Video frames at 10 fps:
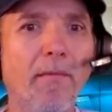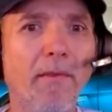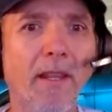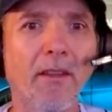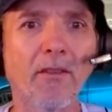
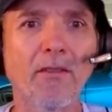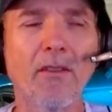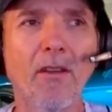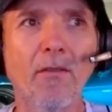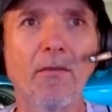that there's
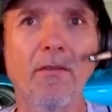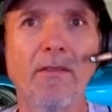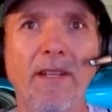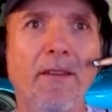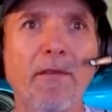no
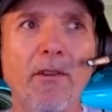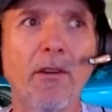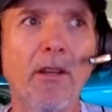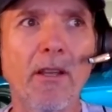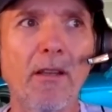need for
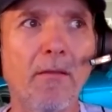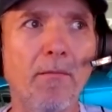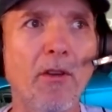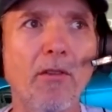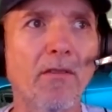an
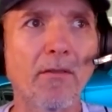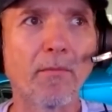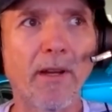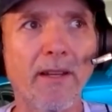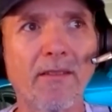
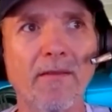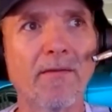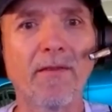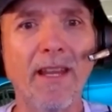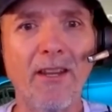
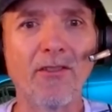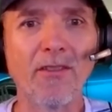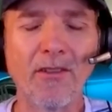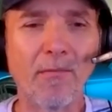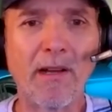immunosuppressive
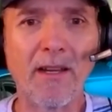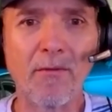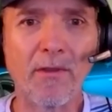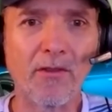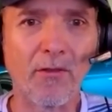agent in your body
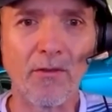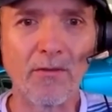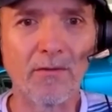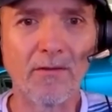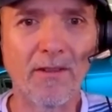when there's
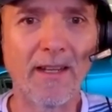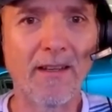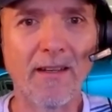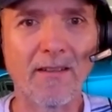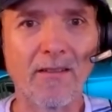gold, right?
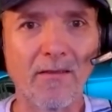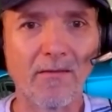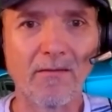It doesn't